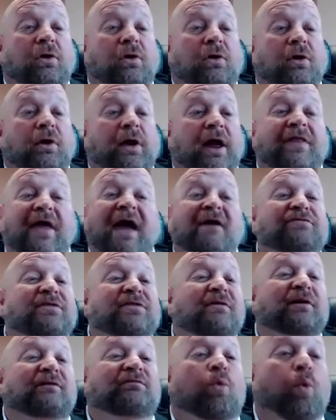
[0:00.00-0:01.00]
and they have
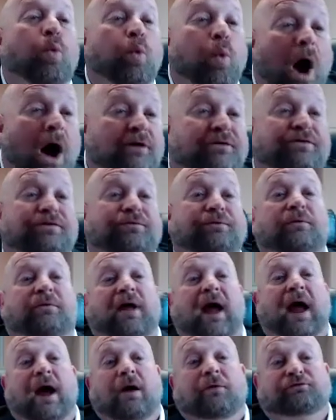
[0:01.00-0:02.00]
never even walked through
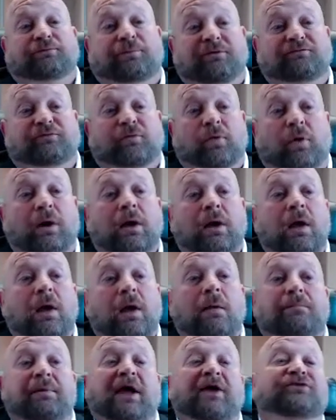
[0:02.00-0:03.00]
the house before
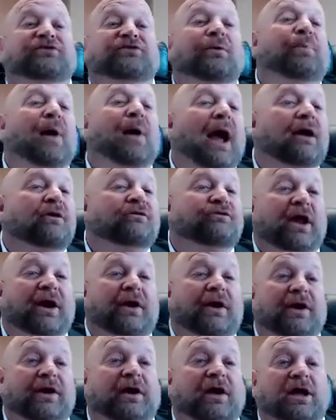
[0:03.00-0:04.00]
because the buyer's out
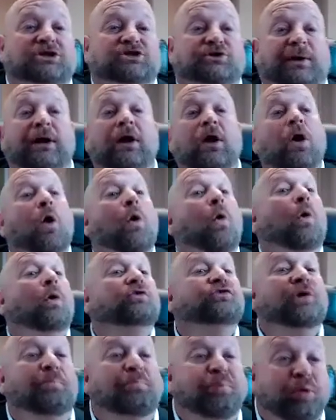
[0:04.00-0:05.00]
of the country
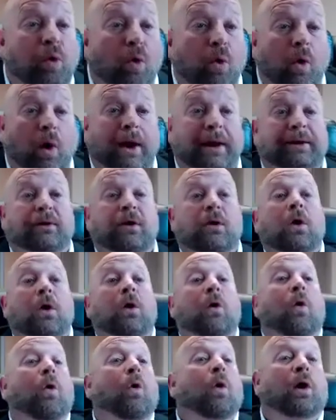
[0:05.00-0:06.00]
or deployed,
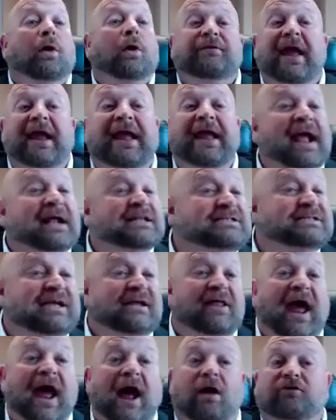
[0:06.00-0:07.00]
or they can't see
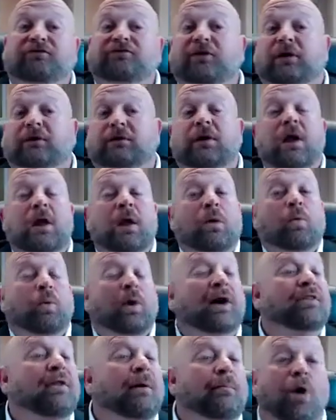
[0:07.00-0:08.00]
the house and
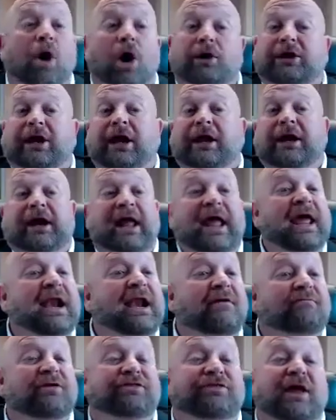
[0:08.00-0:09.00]
we're in the market and it hit
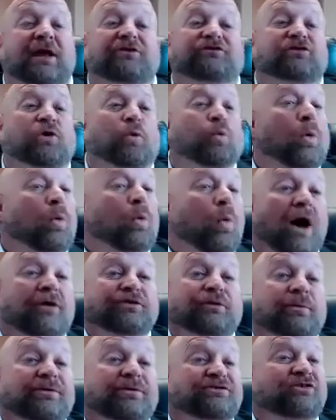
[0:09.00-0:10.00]
everything. So we'll walk
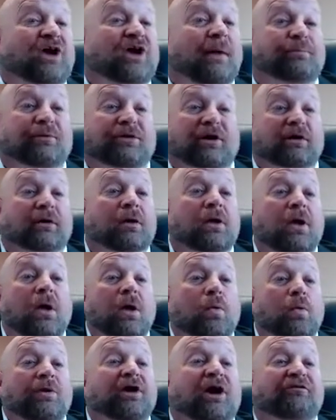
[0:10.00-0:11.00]
through with Skype
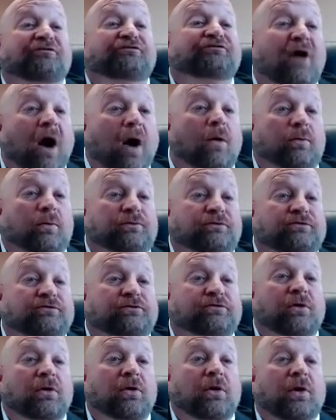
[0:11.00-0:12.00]
with our
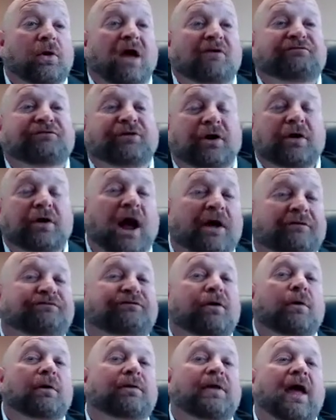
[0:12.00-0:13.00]
phones. If you're not
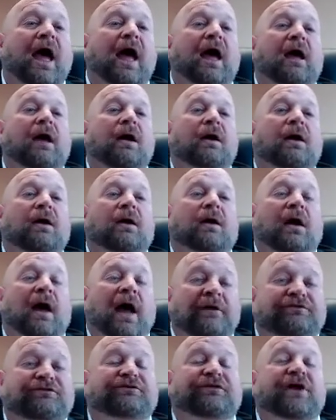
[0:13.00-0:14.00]
doing that, I
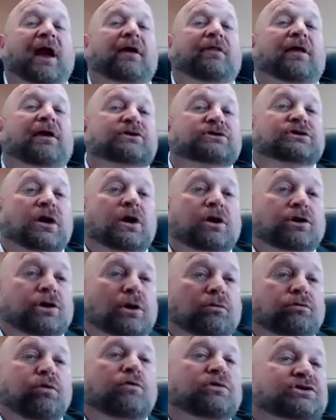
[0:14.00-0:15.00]
hate to tell you this,
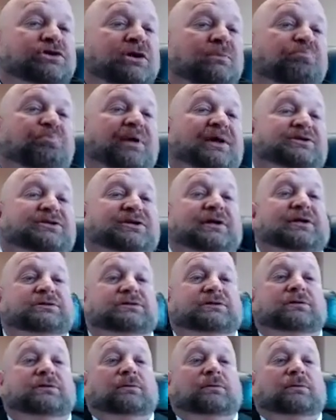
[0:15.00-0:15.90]
you're losing business.